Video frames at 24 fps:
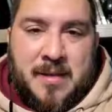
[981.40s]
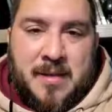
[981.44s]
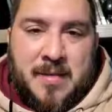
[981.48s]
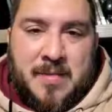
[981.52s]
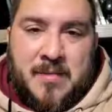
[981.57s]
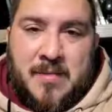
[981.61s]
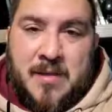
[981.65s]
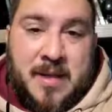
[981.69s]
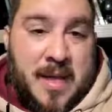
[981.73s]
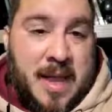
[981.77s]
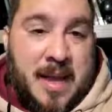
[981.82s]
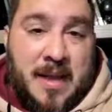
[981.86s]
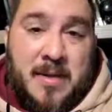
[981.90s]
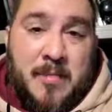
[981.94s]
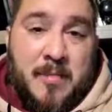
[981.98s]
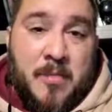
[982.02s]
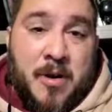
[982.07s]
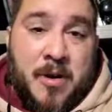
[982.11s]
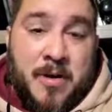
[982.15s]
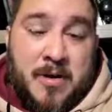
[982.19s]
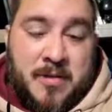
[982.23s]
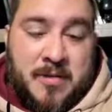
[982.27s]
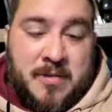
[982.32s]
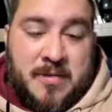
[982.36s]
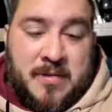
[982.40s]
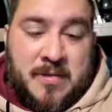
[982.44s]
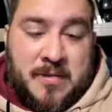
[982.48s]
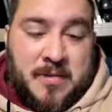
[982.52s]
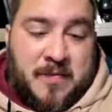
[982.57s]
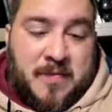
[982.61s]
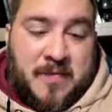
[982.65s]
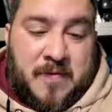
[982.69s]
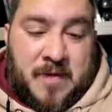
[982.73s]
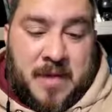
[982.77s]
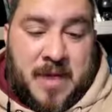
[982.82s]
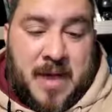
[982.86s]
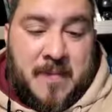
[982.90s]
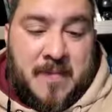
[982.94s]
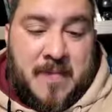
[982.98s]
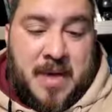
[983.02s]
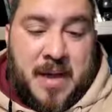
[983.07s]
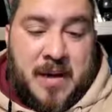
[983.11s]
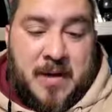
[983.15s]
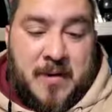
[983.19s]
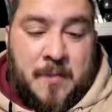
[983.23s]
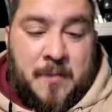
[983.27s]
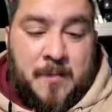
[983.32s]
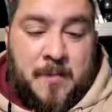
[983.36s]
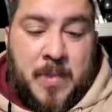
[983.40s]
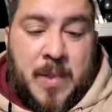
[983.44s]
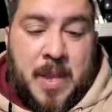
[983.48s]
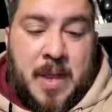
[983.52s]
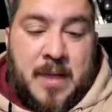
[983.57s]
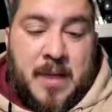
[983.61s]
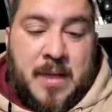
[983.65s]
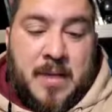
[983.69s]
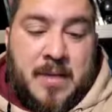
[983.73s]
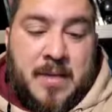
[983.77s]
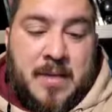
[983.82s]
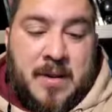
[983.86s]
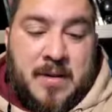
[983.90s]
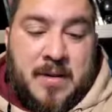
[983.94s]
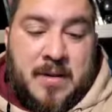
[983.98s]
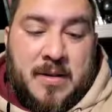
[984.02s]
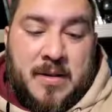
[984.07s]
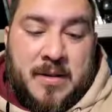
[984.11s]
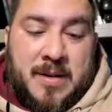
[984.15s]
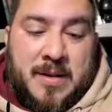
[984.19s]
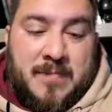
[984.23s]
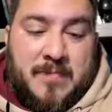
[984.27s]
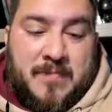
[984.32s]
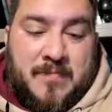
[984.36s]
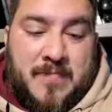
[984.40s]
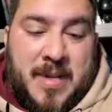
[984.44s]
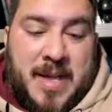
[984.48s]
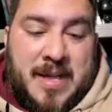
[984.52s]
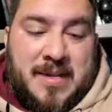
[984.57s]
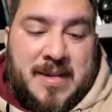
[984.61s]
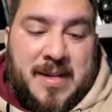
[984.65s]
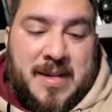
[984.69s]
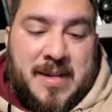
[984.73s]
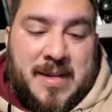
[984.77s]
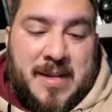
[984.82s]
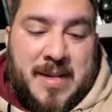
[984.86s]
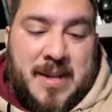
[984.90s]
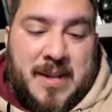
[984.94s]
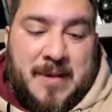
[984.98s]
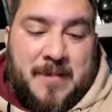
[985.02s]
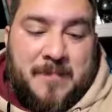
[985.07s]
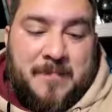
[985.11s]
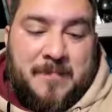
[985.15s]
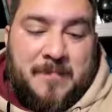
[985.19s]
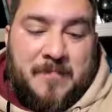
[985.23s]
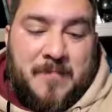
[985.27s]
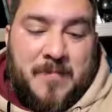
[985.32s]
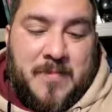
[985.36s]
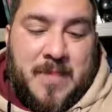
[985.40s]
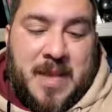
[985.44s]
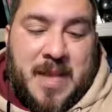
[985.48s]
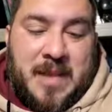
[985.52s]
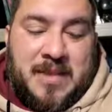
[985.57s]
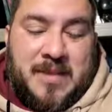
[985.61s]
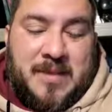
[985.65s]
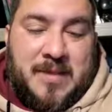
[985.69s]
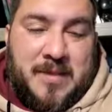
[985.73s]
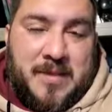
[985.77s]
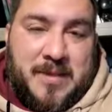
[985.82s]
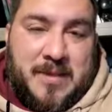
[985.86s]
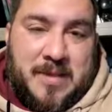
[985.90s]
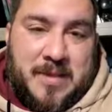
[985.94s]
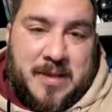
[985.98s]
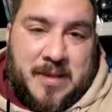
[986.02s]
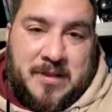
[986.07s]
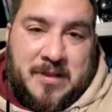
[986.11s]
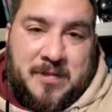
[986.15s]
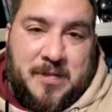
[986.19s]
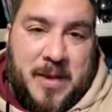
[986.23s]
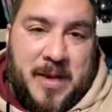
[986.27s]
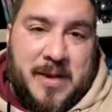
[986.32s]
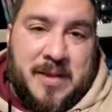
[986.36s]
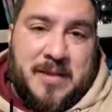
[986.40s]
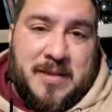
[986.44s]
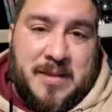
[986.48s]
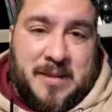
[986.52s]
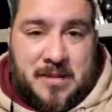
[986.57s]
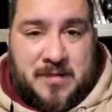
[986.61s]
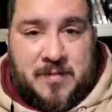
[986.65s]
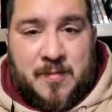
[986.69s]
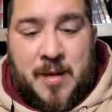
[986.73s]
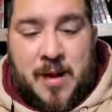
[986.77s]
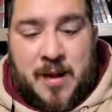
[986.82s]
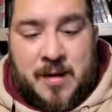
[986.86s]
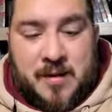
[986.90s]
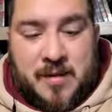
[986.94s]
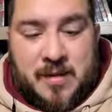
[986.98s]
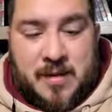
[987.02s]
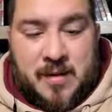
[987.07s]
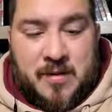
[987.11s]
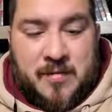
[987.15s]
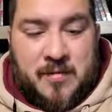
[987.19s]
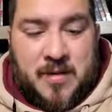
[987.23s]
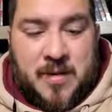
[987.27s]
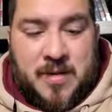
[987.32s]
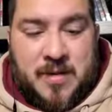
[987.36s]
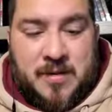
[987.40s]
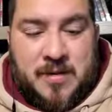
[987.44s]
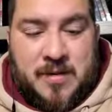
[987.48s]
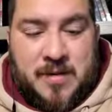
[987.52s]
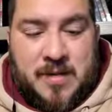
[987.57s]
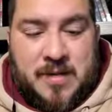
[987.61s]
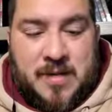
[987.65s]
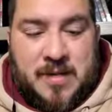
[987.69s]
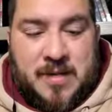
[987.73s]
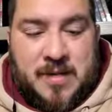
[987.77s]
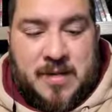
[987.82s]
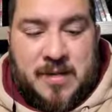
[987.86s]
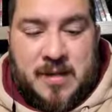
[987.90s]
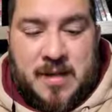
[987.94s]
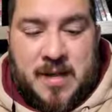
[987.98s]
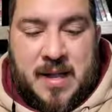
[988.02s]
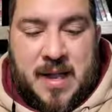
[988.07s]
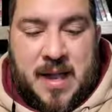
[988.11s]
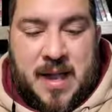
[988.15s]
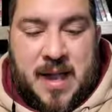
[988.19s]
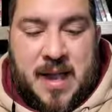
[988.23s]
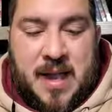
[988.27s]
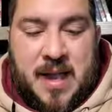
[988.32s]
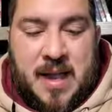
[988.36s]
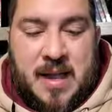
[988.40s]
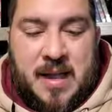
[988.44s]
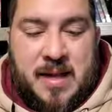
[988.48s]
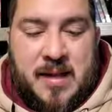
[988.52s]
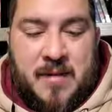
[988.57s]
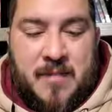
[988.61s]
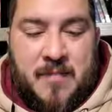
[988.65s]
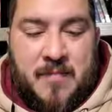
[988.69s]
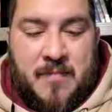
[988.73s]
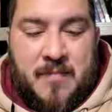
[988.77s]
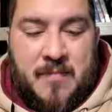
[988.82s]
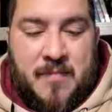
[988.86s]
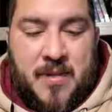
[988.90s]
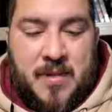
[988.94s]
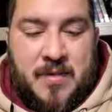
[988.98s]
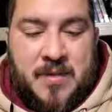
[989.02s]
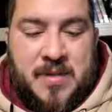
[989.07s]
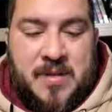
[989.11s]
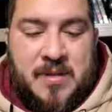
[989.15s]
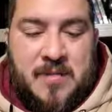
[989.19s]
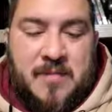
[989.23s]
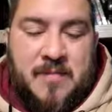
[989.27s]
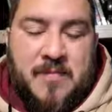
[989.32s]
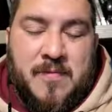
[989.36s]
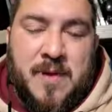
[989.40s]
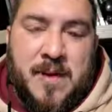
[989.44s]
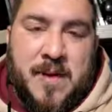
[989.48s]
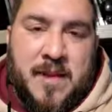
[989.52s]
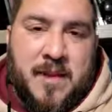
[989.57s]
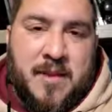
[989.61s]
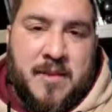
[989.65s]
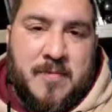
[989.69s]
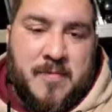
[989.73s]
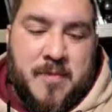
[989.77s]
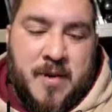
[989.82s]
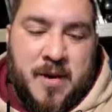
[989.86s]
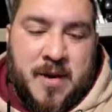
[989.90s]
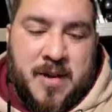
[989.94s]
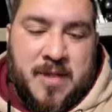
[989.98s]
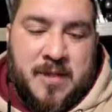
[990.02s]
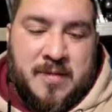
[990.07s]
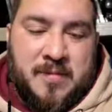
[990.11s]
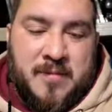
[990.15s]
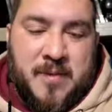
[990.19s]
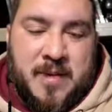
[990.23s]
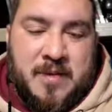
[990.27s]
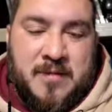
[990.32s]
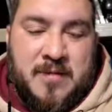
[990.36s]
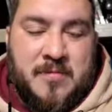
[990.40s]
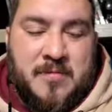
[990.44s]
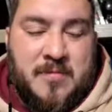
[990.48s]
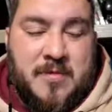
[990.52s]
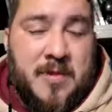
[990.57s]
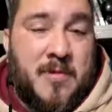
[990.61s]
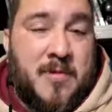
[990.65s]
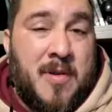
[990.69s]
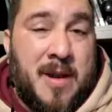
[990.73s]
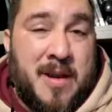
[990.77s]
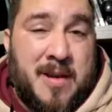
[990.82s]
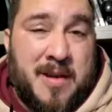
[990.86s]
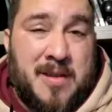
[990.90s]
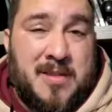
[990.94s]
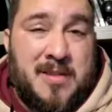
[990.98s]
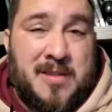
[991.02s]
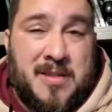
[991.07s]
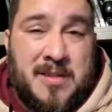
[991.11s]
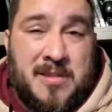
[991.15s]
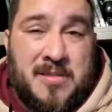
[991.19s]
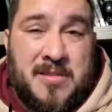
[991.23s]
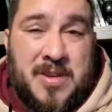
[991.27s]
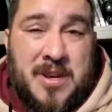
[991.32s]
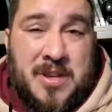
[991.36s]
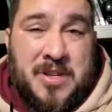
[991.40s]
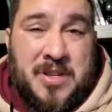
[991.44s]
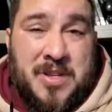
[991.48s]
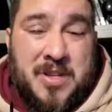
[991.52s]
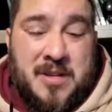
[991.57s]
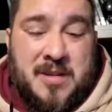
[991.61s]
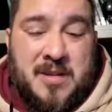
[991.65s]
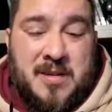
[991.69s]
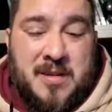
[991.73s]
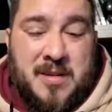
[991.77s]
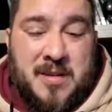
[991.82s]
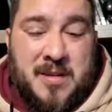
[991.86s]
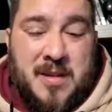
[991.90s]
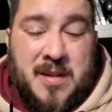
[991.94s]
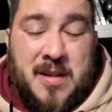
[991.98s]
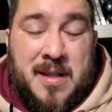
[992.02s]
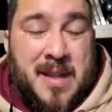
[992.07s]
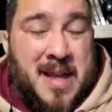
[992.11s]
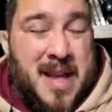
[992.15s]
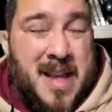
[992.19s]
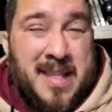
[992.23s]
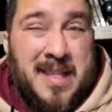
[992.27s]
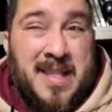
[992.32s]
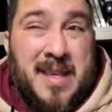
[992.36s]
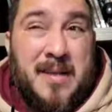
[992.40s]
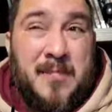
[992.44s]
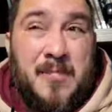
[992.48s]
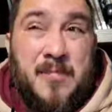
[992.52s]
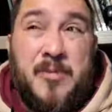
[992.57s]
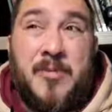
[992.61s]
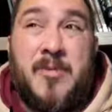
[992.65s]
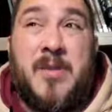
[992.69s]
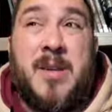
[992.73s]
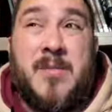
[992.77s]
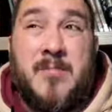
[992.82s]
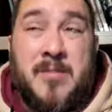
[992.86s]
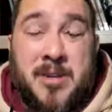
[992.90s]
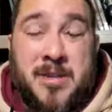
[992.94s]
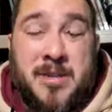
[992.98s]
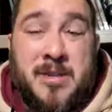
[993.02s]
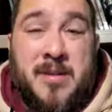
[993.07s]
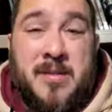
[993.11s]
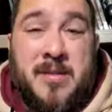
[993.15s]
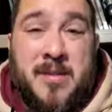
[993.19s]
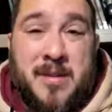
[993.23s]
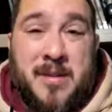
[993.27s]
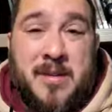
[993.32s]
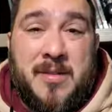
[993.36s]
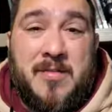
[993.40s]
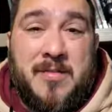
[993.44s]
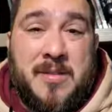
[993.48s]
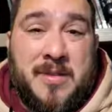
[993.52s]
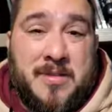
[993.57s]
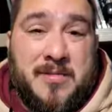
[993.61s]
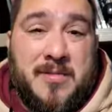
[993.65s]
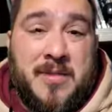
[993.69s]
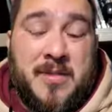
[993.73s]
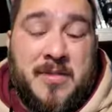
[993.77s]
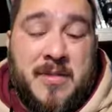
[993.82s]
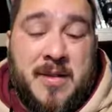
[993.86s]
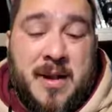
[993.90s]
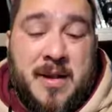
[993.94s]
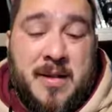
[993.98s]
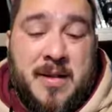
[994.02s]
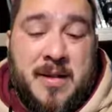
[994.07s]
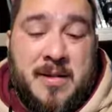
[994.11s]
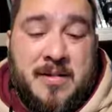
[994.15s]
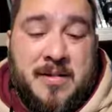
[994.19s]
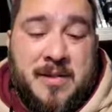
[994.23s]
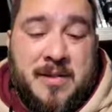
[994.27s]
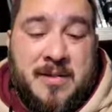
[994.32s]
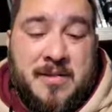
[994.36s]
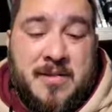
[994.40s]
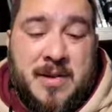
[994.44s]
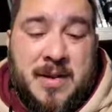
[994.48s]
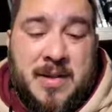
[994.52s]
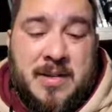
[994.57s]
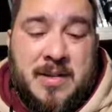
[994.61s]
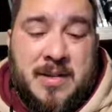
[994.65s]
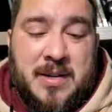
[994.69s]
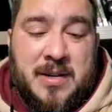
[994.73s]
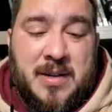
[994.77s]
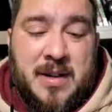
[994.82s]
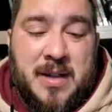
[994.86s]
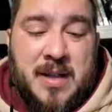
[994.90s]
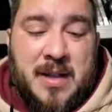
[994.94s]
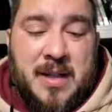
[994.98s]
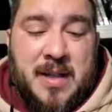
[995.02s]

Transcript: with any bard for that matter. There, basically it's their spell list is smaller than a wizard's, and most of the really good bardic spells require concentration. I think pretty much all the good ones require concentration.